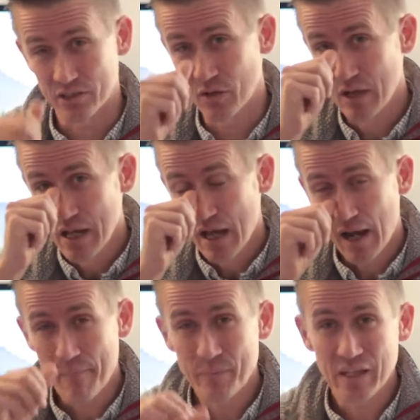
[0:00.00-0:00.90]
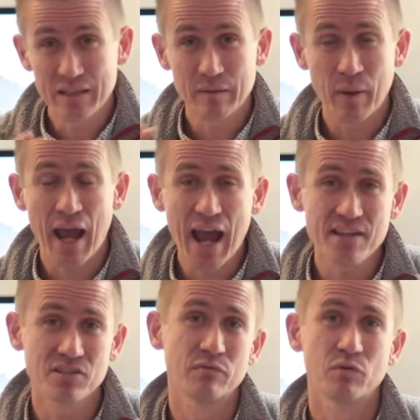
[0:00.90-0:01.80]
So in the
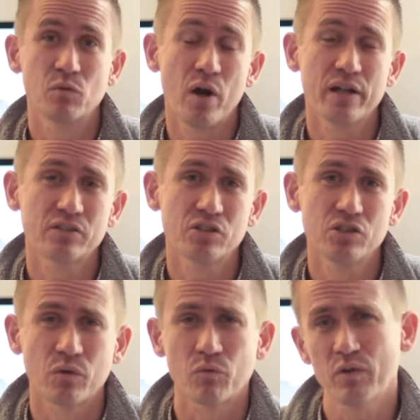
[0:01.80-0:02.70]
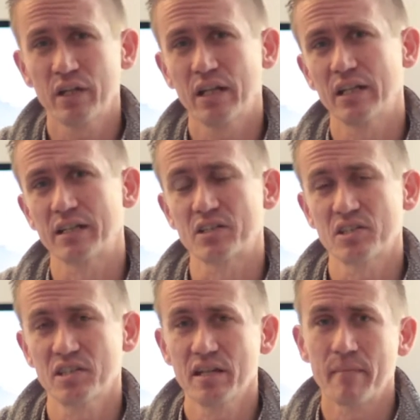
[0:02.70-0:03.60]
past, if you wanted to do a really
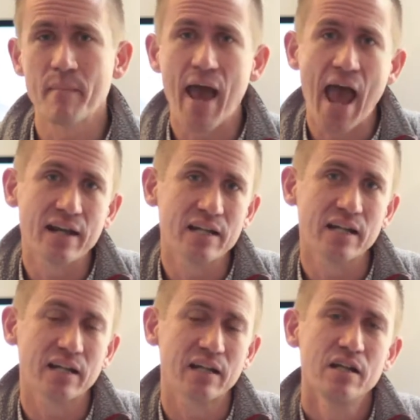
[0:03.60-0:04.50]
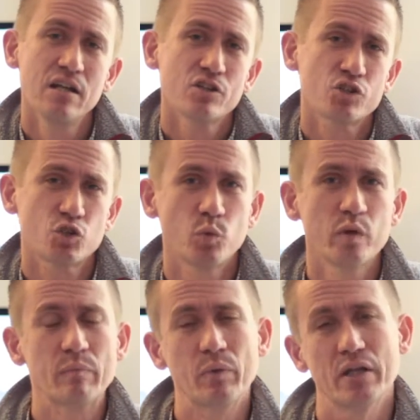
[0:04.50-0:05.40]
cinematic,
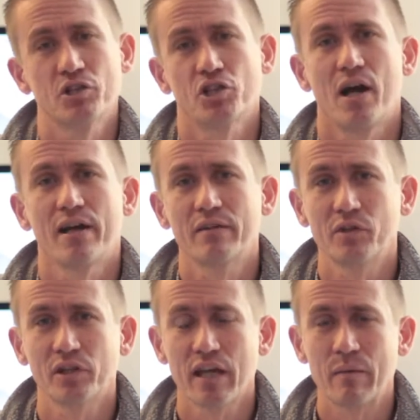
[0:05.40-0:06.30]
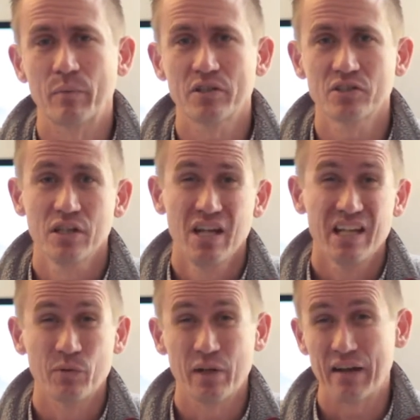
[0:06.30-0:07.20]
sweeping shot of your campus,
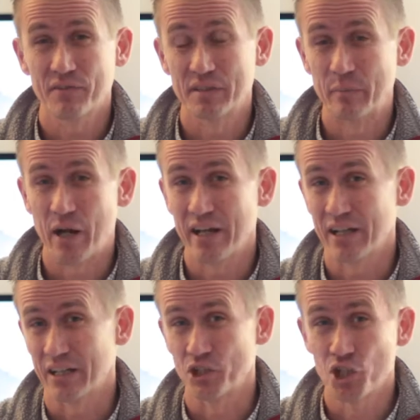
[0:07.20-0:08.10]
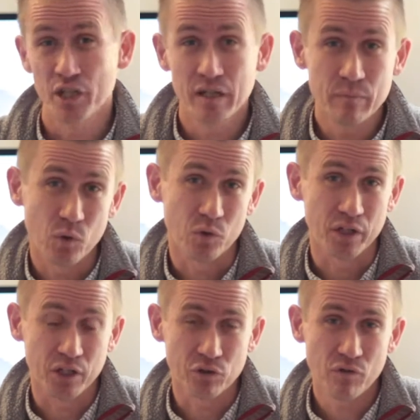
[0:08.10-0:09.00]
you would have to buy a jib
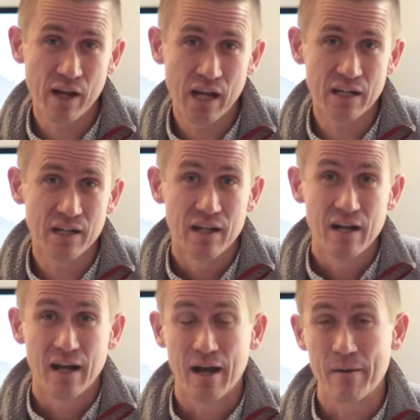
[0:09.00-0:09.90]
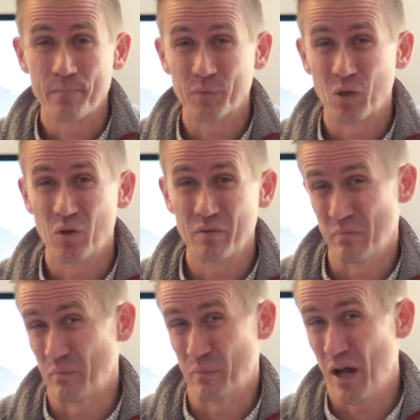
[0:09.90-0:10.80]
or a crane, or
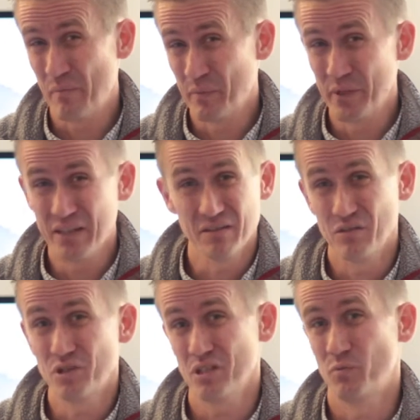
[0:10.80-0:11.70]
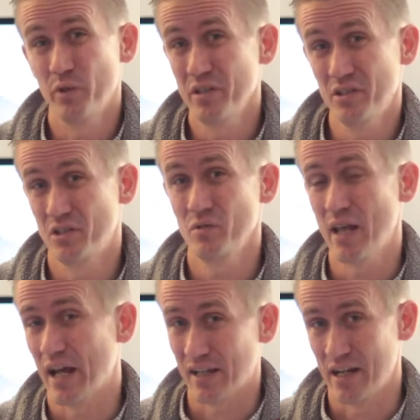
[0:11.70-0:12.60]
probably you just wouldn't do
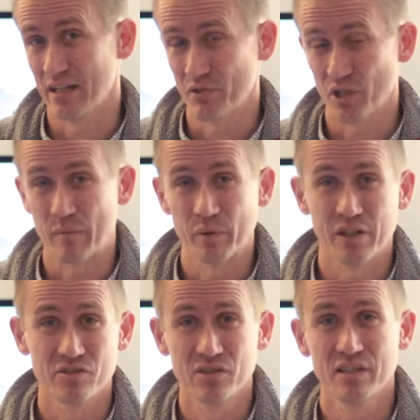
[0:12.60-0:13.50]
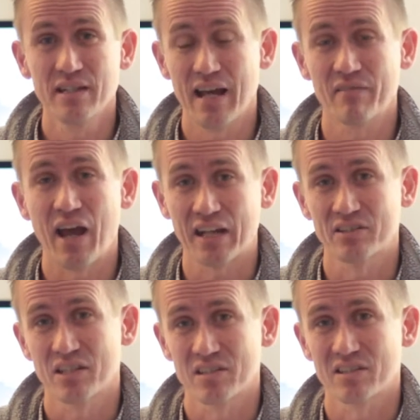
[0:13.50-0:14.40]
that kind of shot because you didn't have
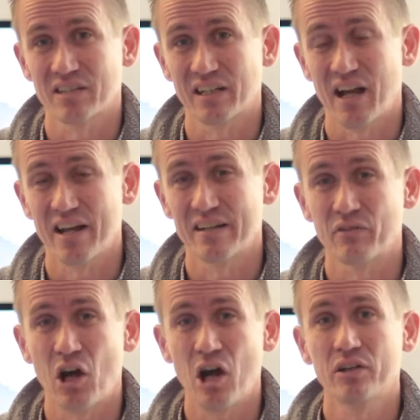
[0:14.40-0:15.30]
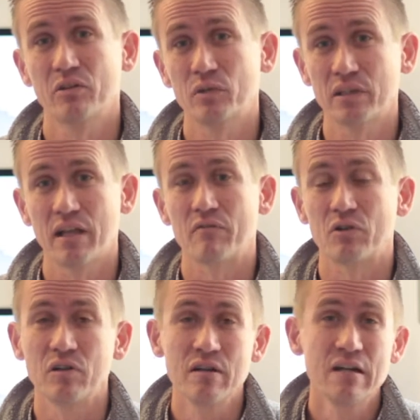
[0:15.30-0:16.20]
access to the kind of Hollywood
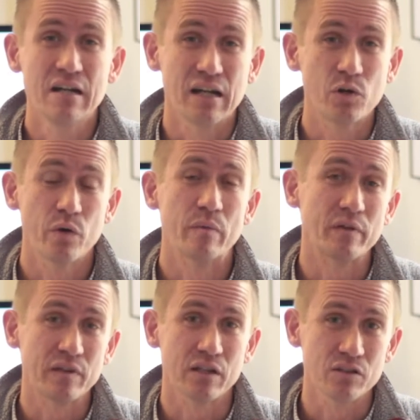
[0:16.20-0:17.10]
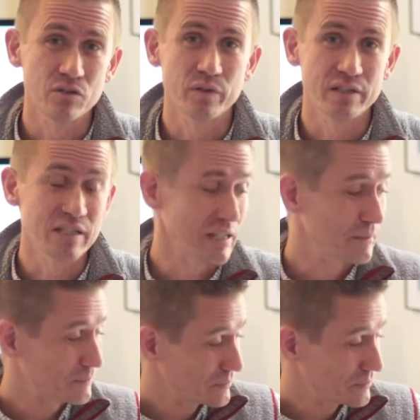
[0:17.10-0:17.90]
level equipment that you would need.